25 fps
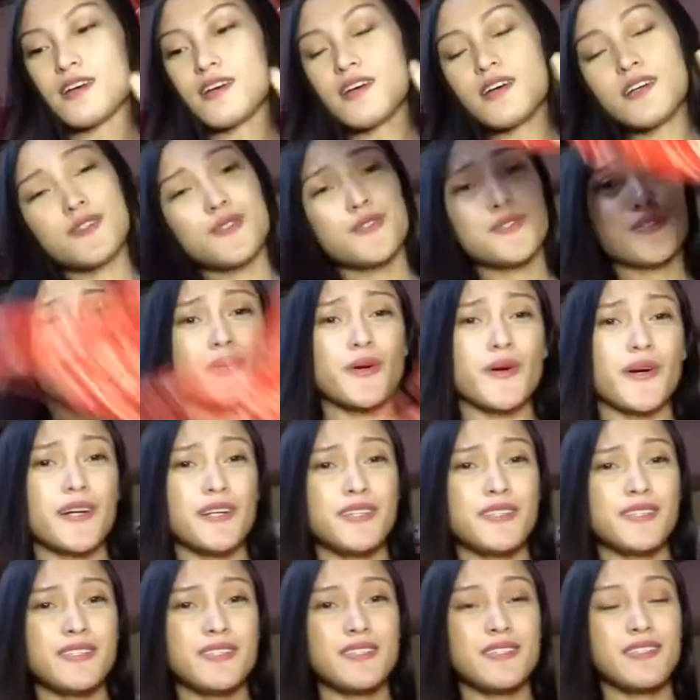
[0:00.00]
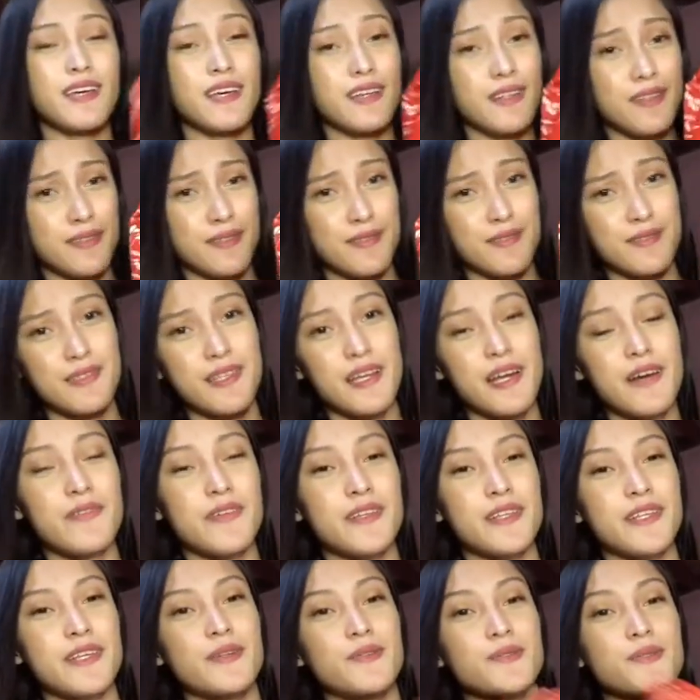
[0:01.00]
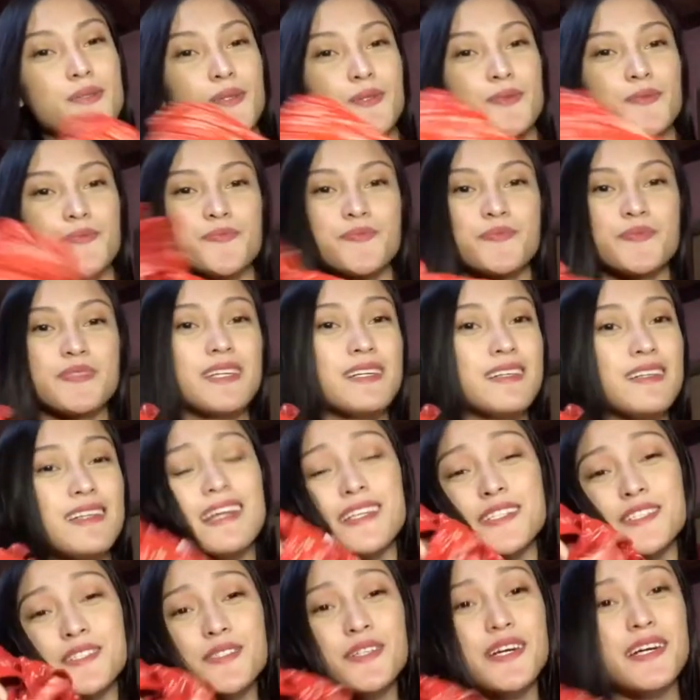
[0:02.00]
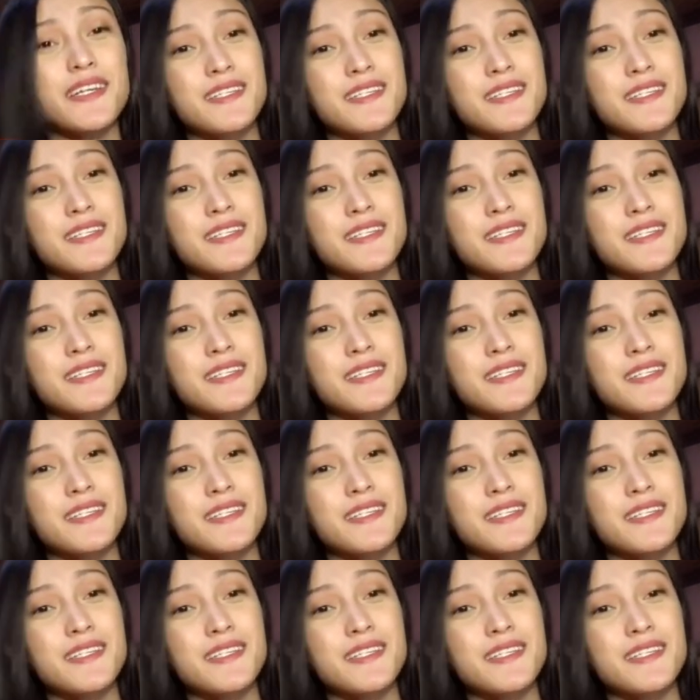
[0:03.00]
shorts, and everything. So, let's try